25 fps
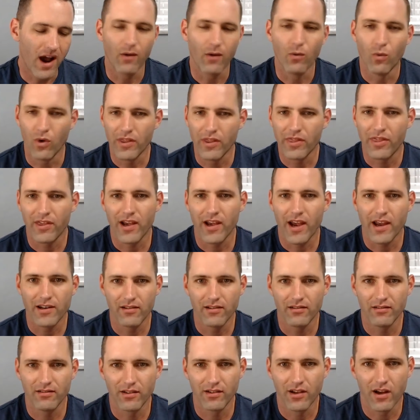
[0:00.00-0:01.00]
one thing
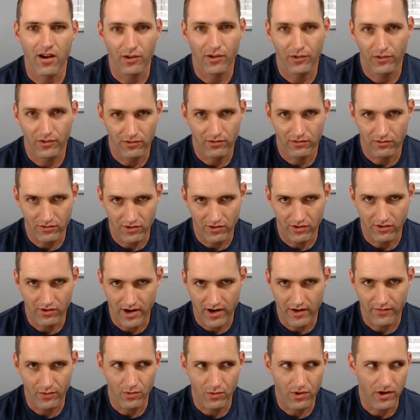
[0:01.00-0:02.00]
I also don't
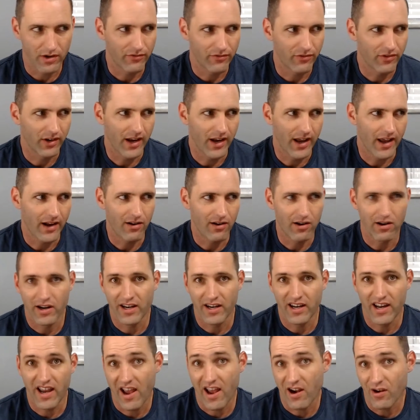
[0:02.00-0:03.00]
ever want to forget are
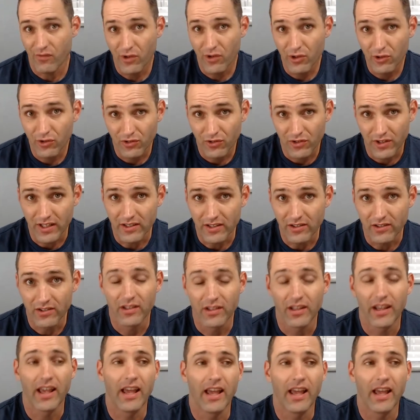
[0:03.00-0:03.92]
like anniversaries.